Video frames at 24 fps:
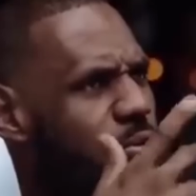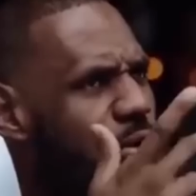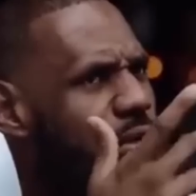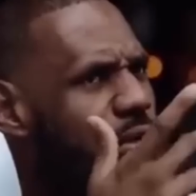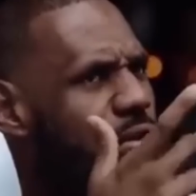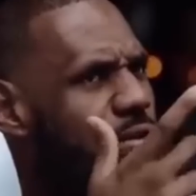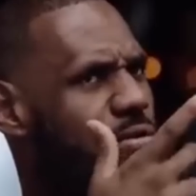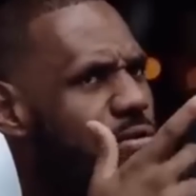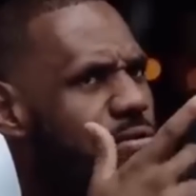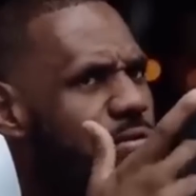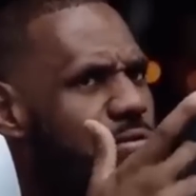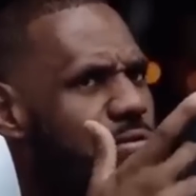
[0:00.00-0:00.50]

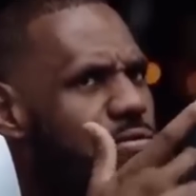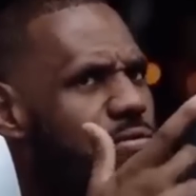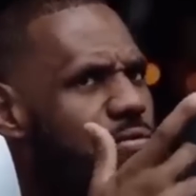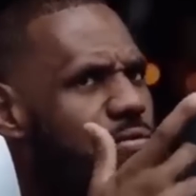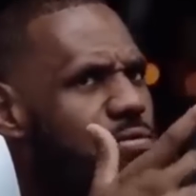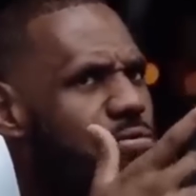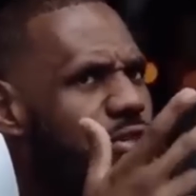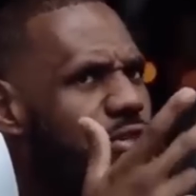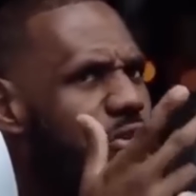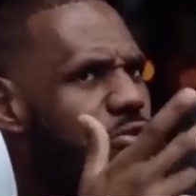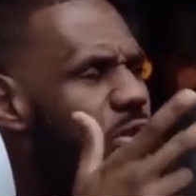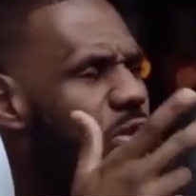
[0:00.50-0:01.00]
prime at this
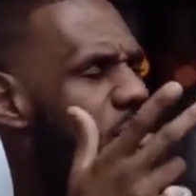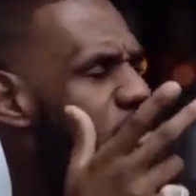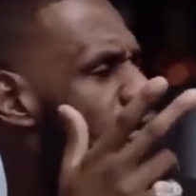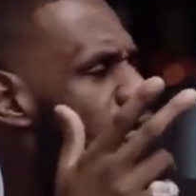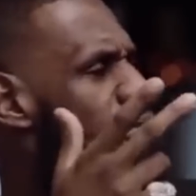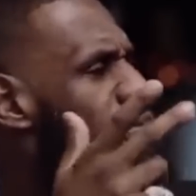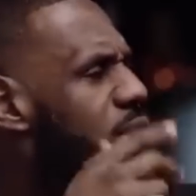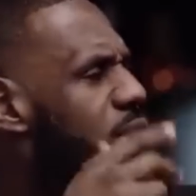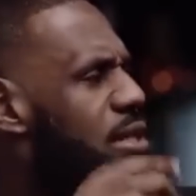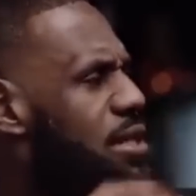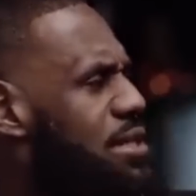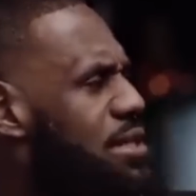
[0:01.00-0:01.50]
point,
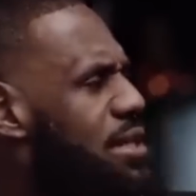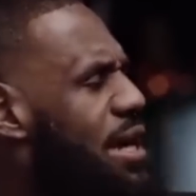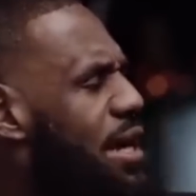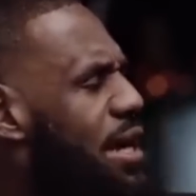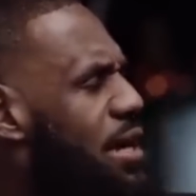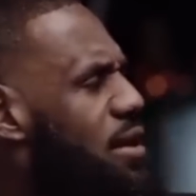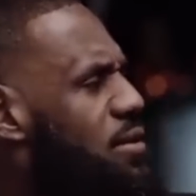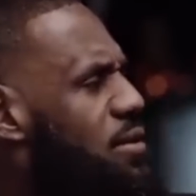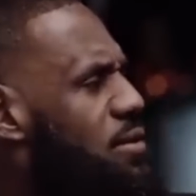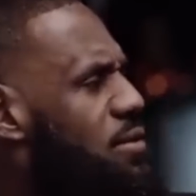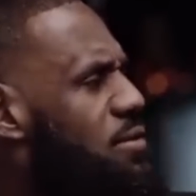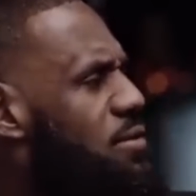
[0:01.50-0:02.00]
and he's
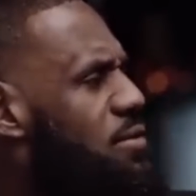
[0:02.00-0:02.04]
still